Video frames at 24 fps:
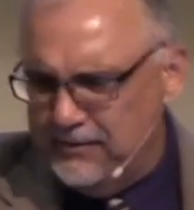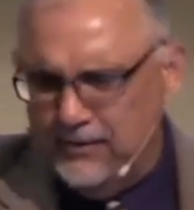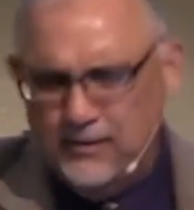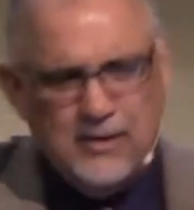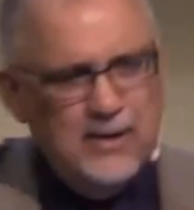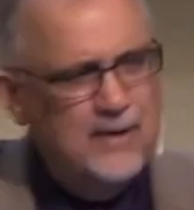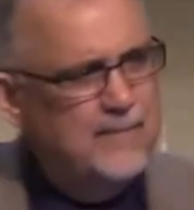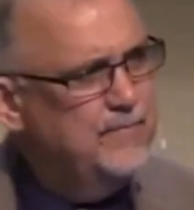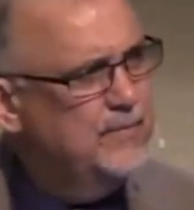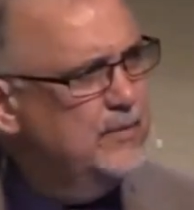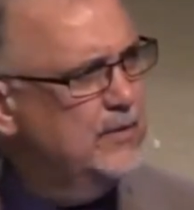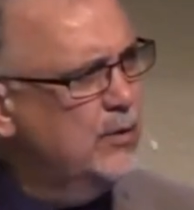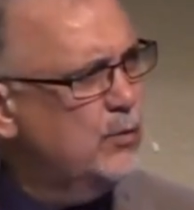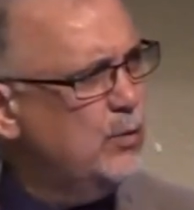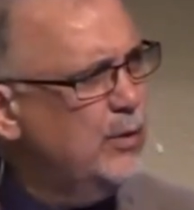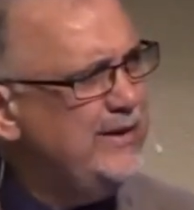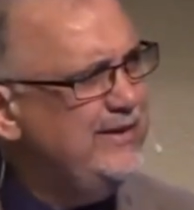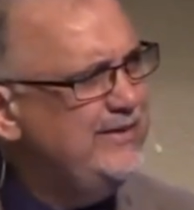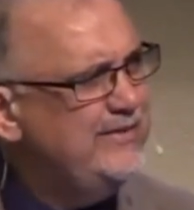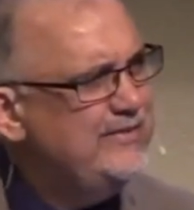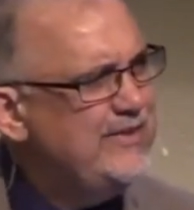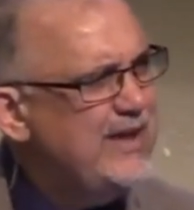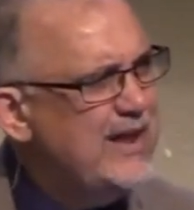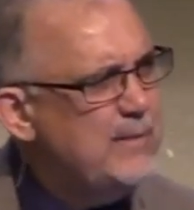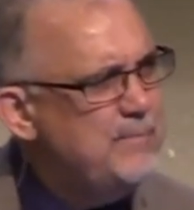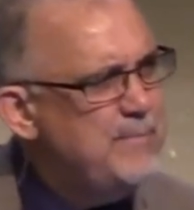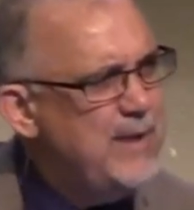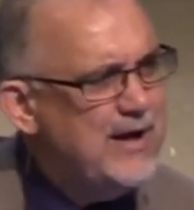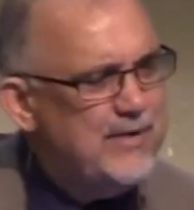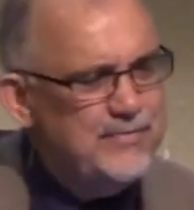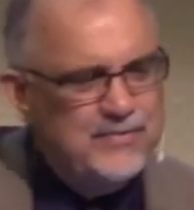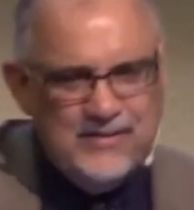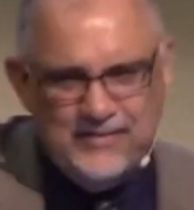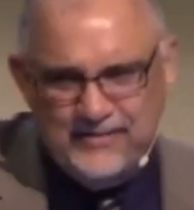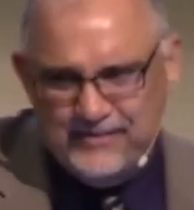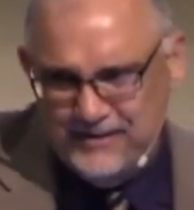Look what he said
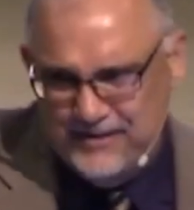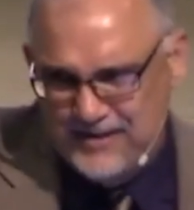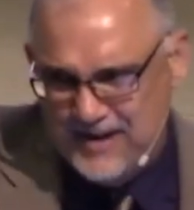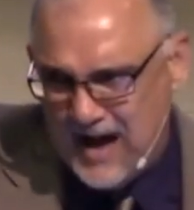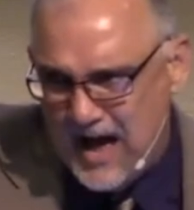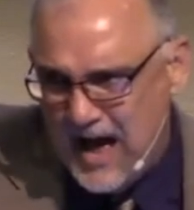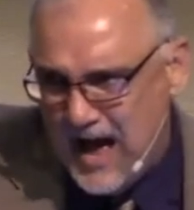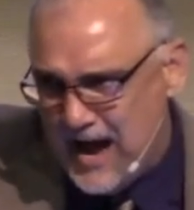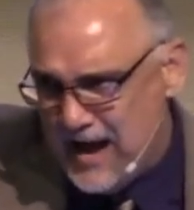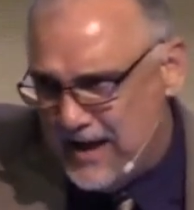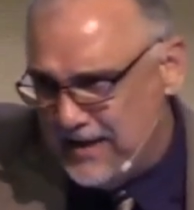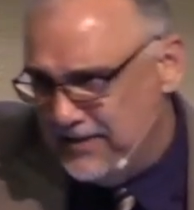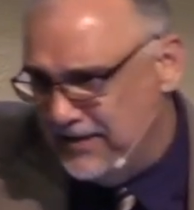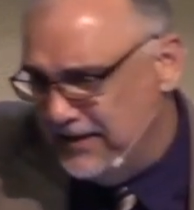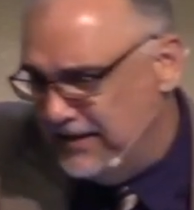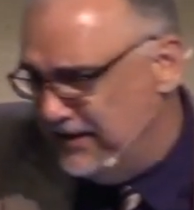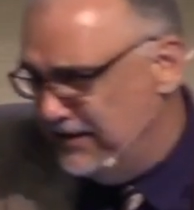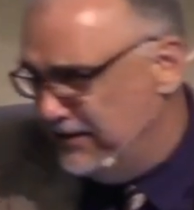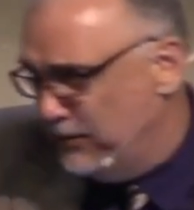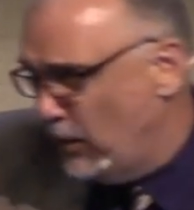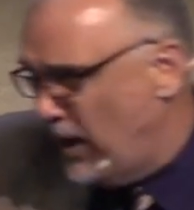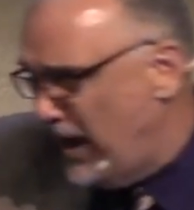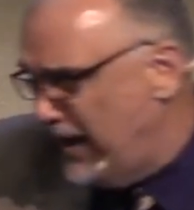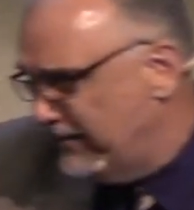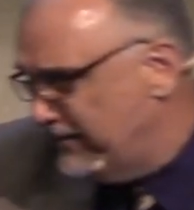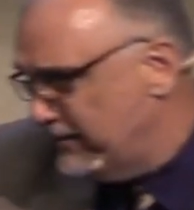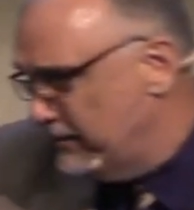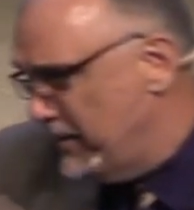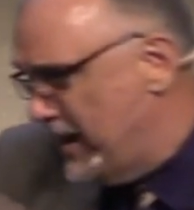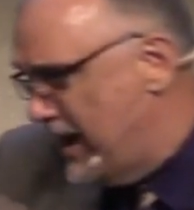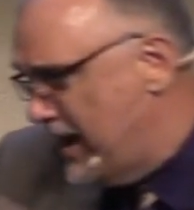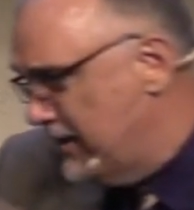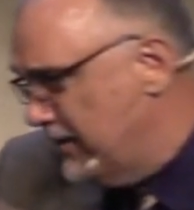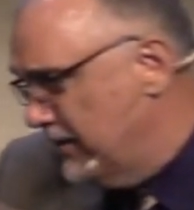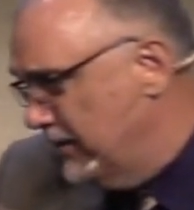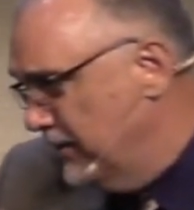about this guy that he writes
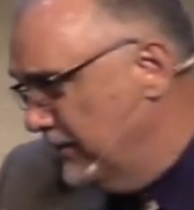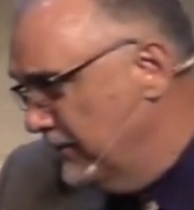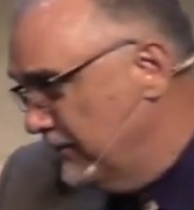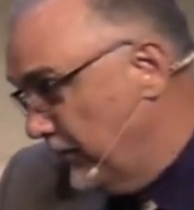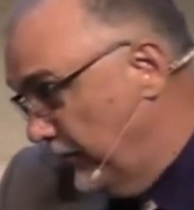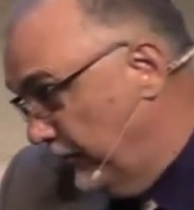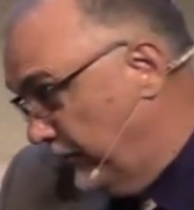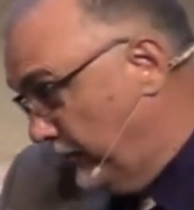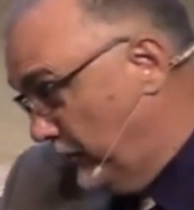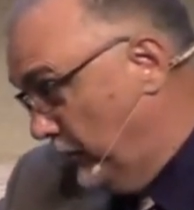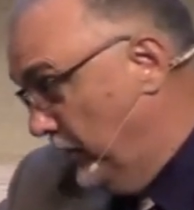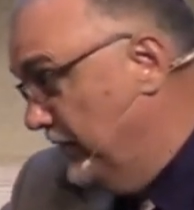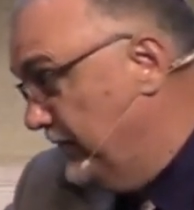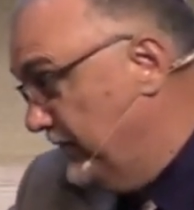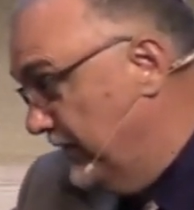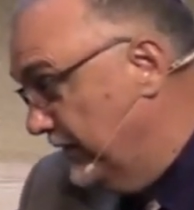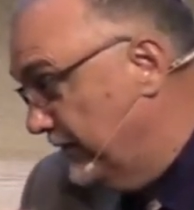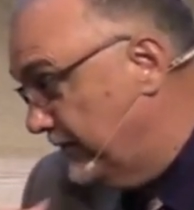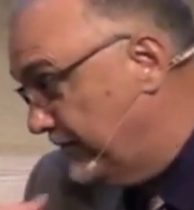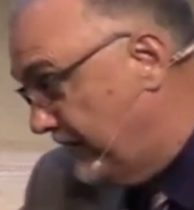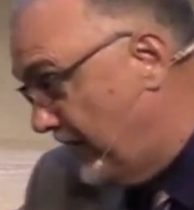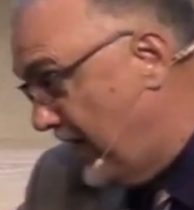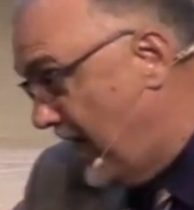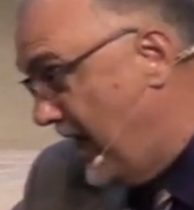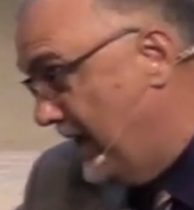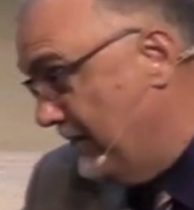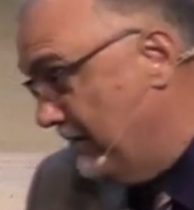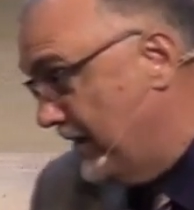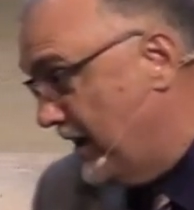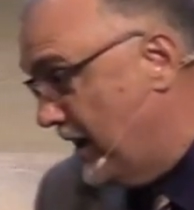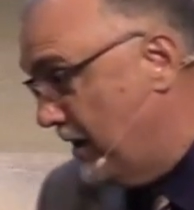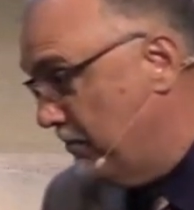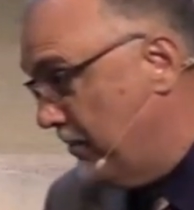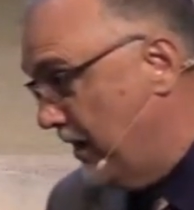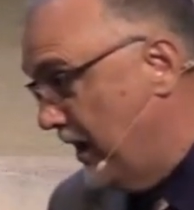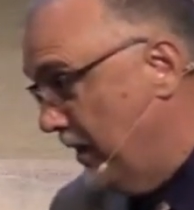about in 1 Corinthians 5 in
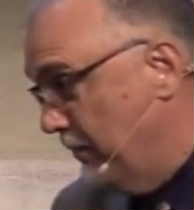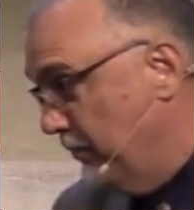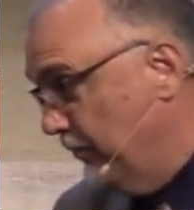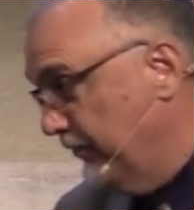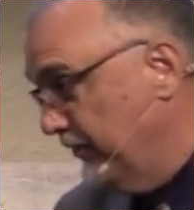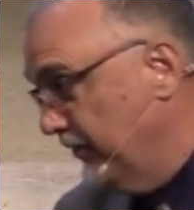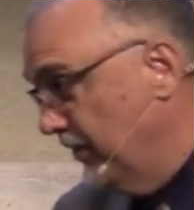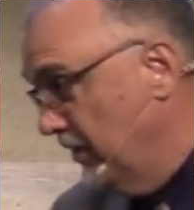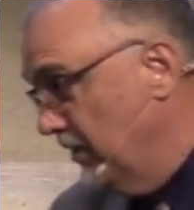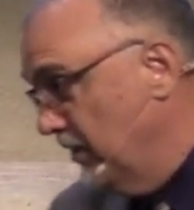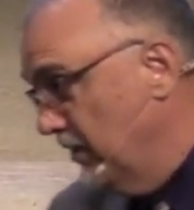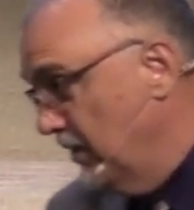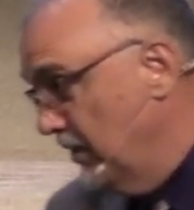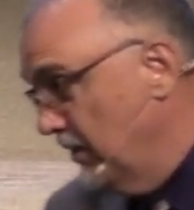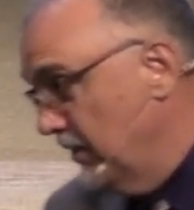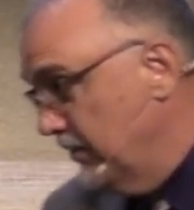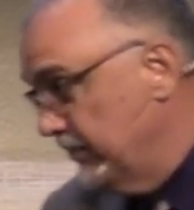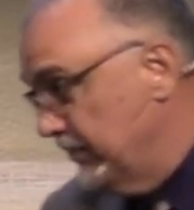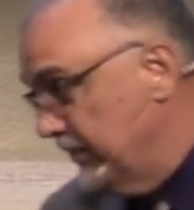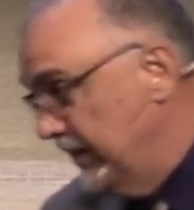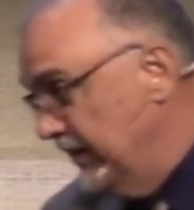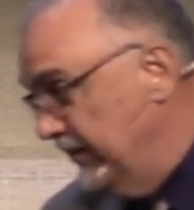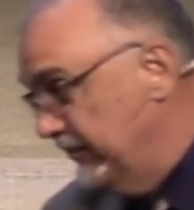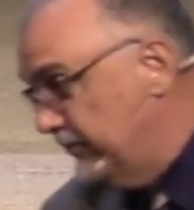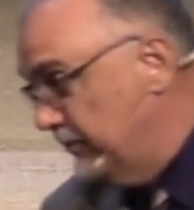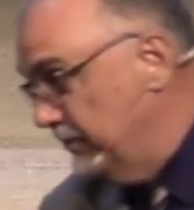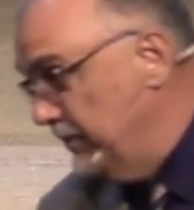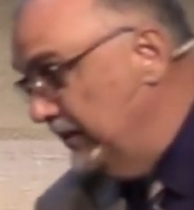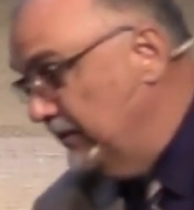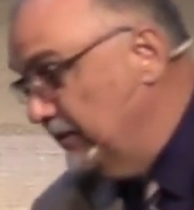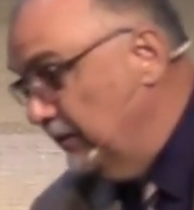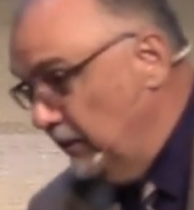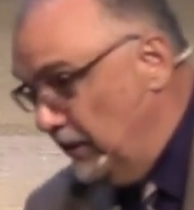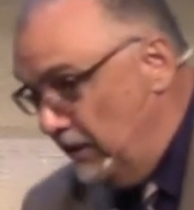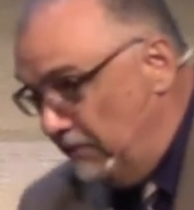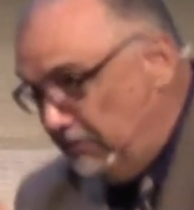our Bibles, that he used to be
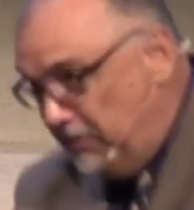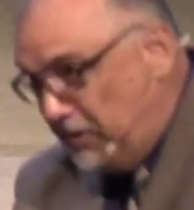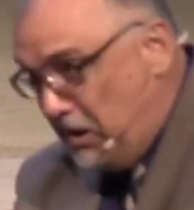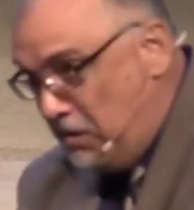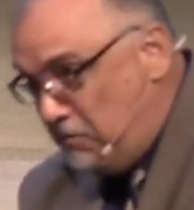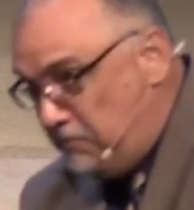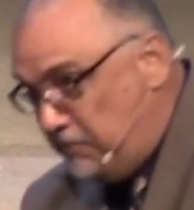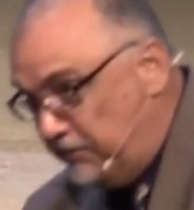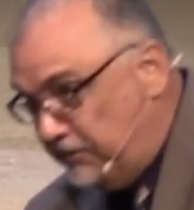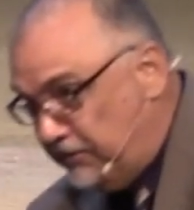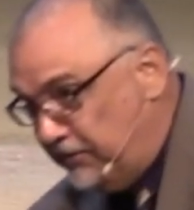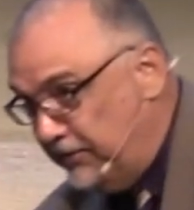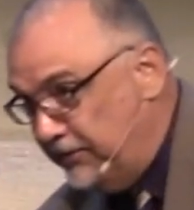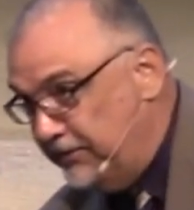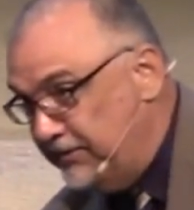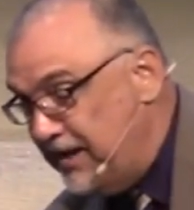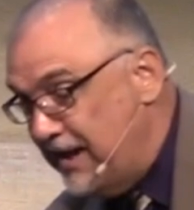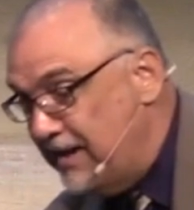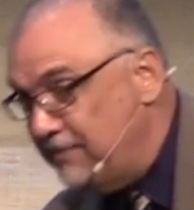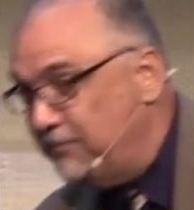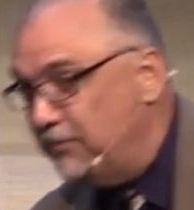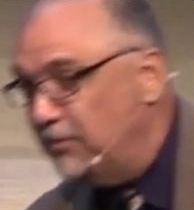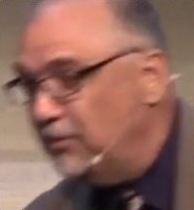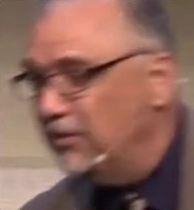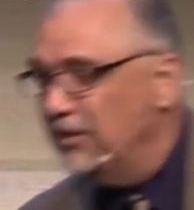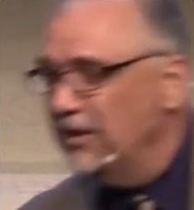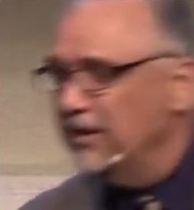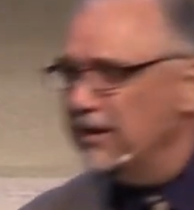delivered over to the devil.